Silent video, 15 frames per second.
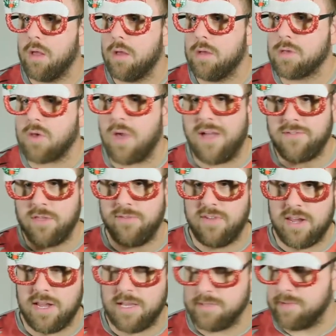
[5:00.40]
So after they've
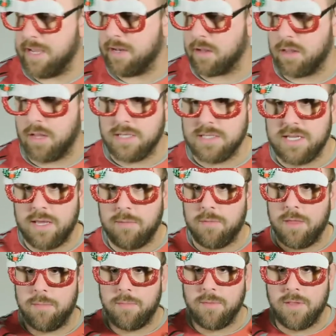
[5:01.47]
kidnapped Santa Claus, they
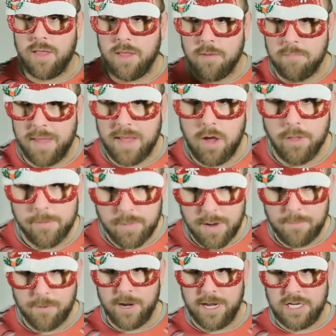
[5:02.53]
make all the
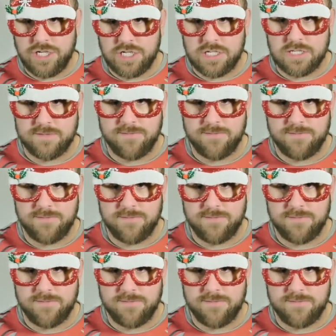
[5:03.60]
preparations